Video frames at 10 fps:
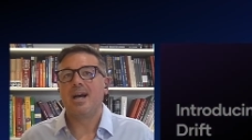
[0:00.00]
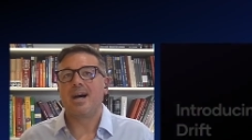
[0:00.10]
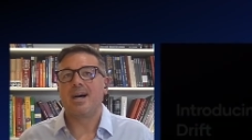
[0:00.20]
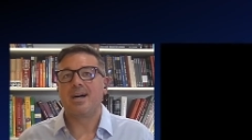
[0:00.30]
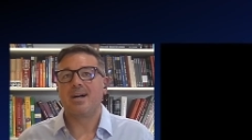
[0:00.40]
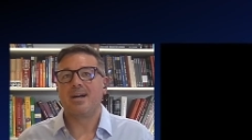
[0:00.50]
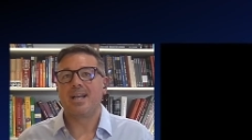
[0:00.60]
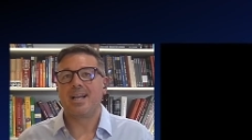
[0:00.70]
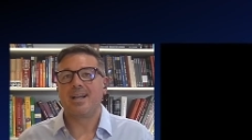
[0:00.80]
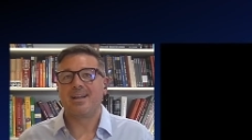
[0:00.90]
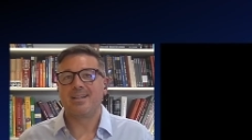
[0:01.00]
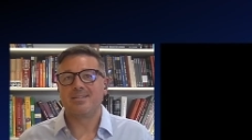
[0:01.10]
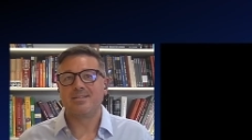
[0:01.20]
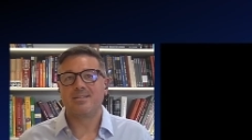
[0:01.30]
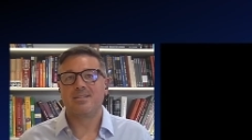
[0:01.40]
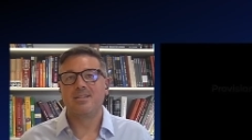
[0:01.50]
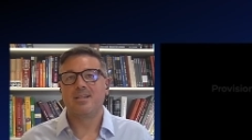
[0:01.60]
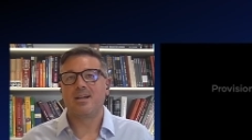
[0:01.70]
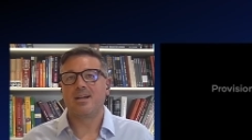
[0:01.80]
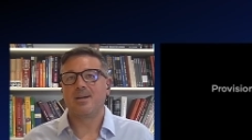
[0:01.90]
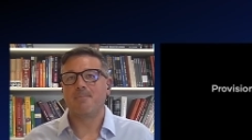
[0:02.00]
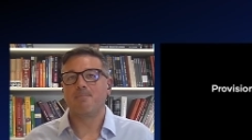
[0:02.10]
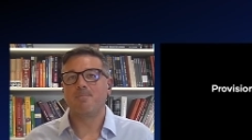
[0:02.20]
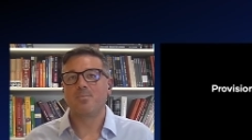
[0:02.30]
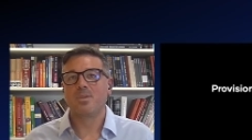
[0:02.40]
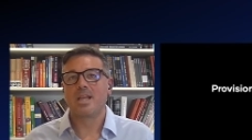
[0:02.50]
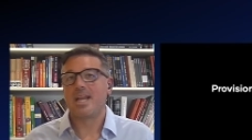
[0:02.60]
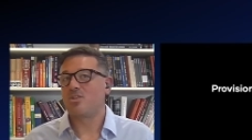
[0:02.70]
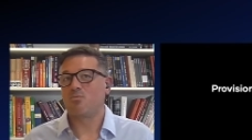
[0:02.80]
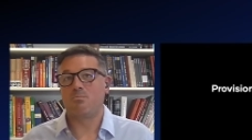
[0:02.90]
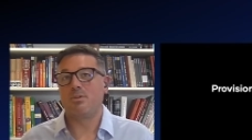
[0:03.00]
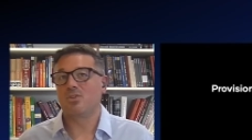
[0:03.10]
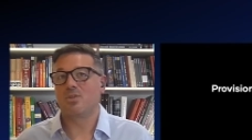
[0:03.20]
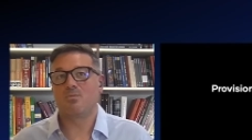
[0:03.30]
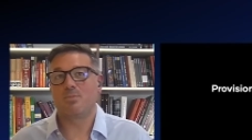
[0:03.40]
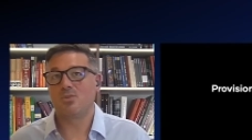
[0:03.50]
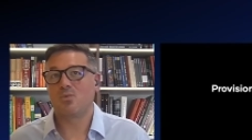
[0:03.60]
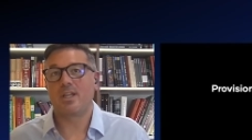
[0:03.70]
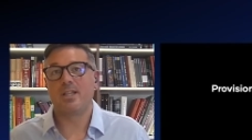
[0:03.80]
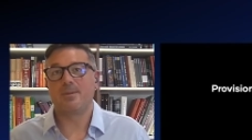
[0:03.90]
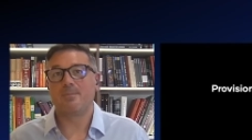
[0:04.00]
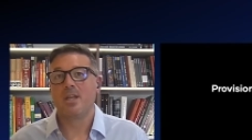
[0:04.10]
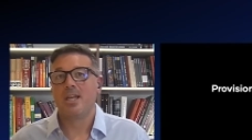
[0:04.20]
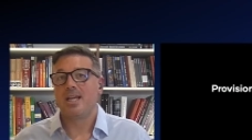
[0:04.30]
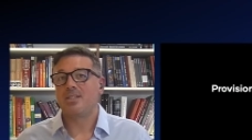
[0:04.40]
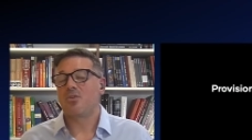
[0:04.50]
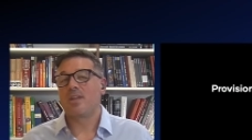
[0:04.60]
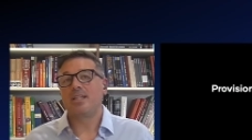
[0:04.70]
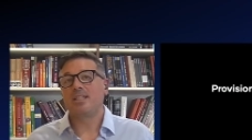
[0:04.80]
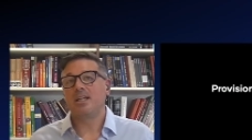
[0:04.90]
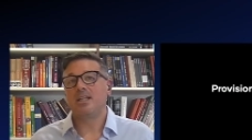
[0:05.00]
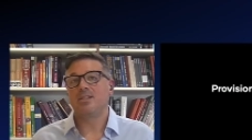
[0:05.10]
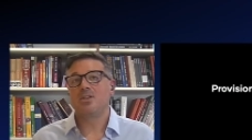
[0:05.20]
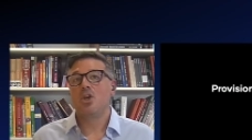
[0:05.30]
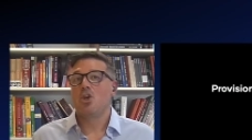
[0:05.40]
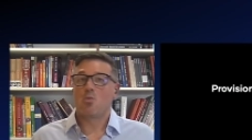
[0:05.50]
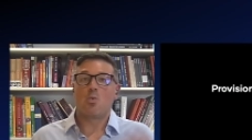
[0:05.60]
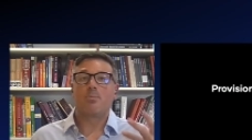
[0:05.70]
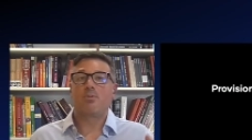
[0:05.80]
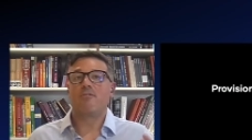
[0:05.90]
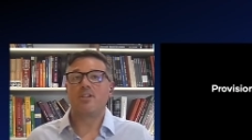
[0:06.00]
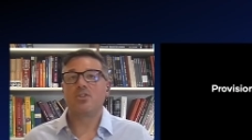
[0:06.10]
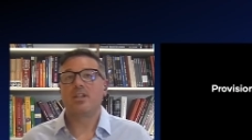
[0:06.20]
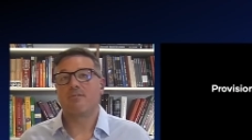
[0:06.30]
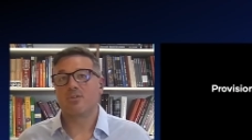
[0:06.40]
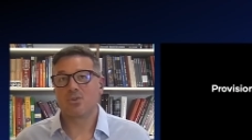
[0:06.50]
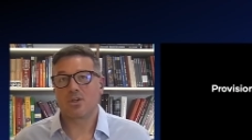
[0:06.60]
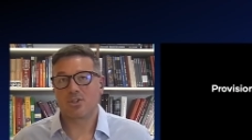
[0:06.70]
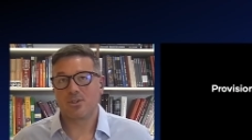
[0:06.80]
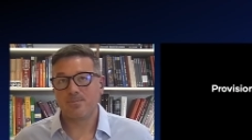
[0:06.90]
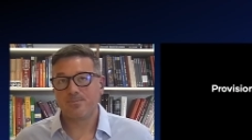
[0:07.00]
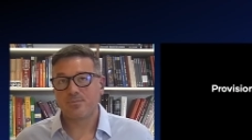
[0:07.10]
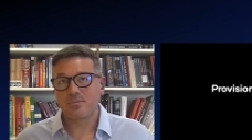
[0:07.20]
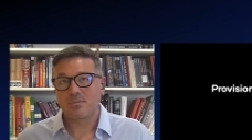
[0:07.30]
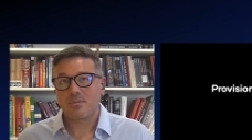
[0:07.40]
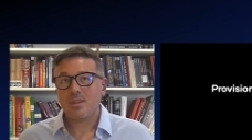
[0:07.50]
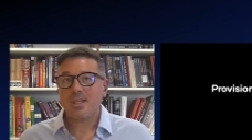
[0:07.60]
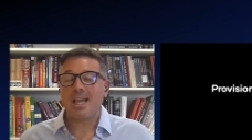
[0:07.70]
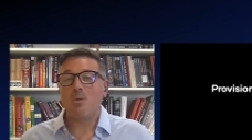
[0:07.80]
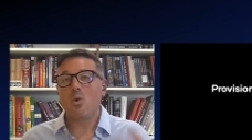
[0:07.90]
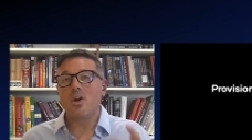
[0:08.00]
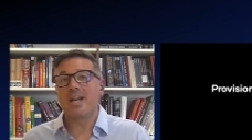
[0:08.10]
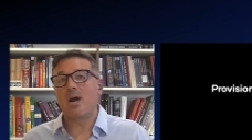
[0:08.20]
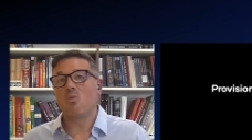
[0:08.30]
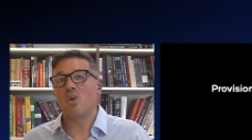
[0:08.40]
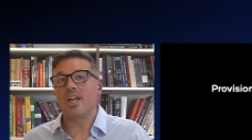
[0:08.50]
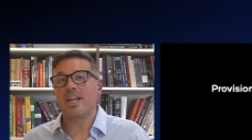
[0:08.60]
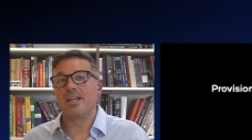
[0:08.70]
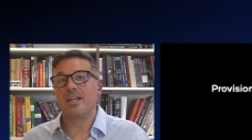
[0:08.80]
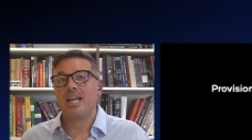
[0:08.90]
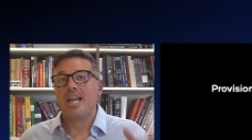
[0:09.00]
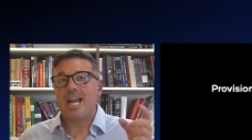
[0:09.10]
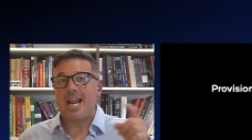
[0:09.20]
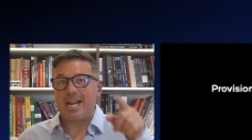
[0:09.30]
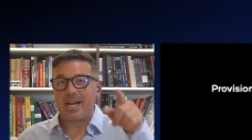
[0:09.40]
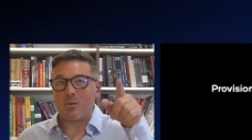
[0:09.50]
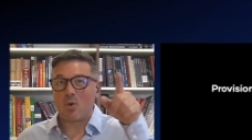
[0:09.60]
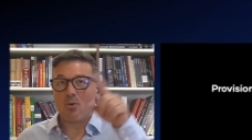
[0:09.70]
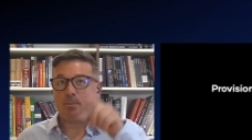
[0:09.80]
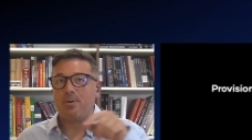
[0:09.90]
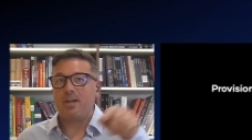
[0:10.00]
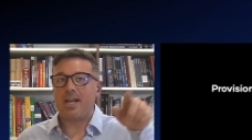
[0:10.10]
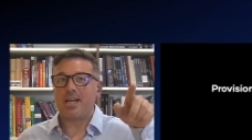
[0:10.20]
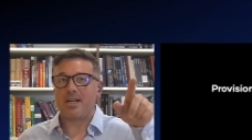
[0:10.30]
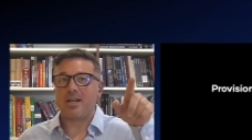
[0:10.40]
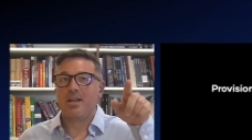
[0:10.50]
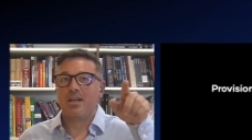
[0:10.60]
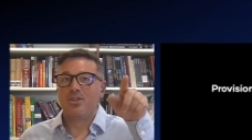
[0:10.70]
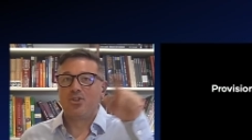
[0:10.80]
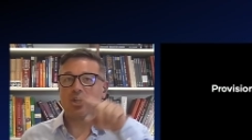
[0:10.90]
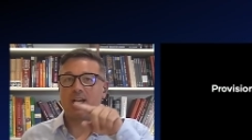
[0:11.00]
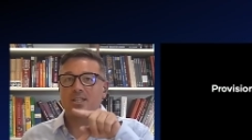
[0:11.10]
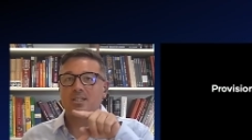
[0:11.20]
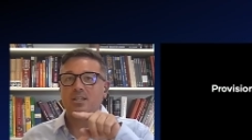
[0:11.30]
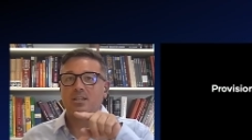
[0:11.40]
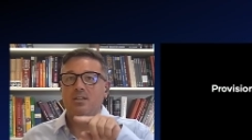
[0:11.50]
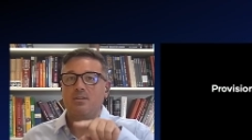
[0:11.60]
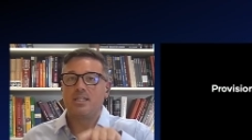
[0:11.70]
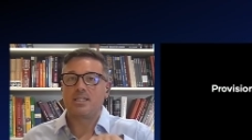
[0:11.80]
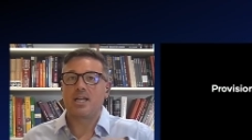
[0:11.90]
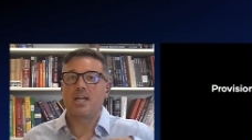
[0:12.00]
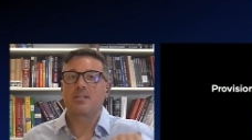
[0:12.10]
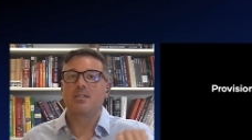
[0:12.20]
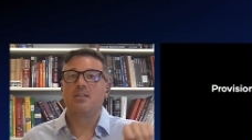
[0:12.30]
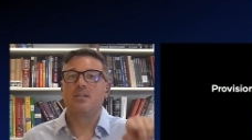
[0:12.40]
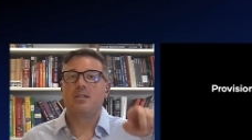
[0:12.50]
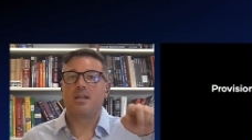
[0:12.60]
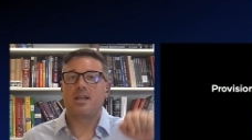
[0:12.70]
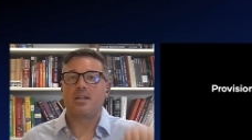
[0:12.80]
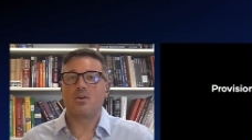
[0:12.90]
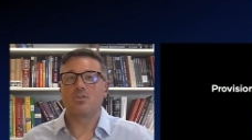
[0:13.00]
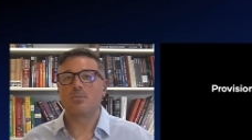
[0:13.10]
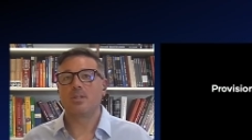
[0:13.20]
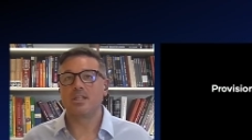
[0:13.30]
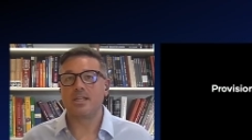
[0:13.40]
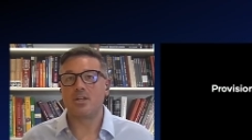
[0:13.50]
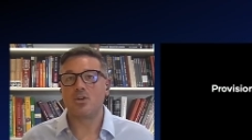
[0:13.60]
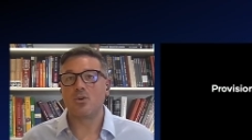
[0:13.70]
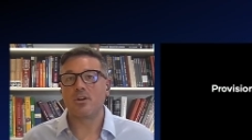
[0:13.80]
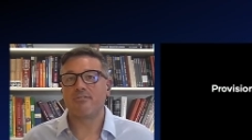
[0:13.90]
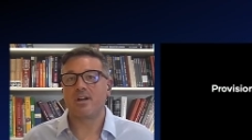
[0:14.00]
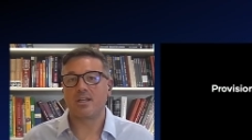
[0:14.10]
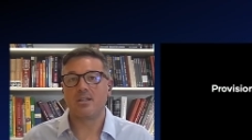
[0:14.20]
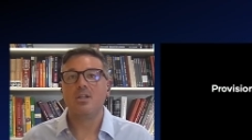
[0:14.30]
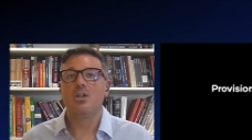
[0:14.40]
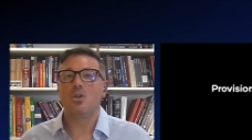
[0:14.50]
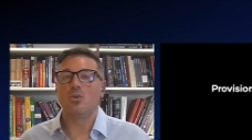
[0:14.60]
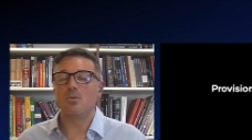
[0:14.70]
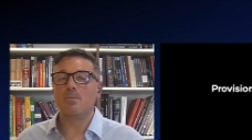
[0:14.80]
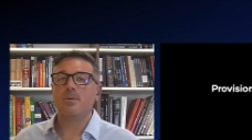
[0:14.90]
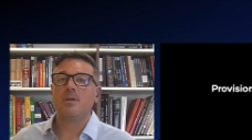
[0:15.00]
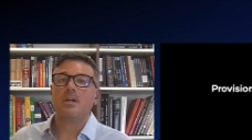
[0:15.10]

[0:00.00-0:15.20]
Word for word: Uh, and um, it's built, built right in. And so the idea is we're provisioning infrastructure and we're now running a loop, a check, detect, and ultimately notify loop